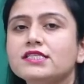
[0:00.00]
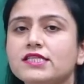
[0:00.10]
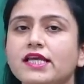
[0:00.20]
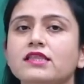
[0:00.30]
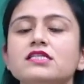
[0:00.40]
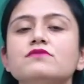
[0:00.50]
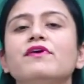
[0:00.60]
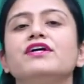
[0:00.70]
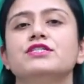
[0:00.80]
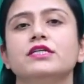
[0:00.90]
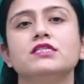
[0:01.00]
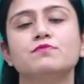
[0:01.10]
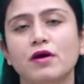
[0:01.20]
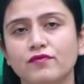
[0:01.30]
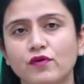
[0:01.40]
say this function is
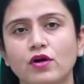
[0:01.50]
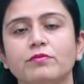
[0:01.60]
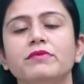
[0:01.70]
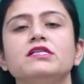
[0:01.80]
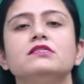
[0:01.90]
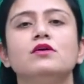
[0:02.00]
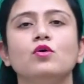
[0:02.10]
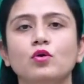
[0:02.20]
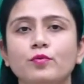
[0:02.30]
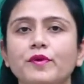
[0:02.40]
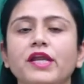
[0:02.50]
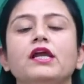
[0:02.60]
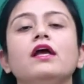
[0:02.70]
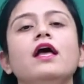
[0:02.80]
performed, means the opening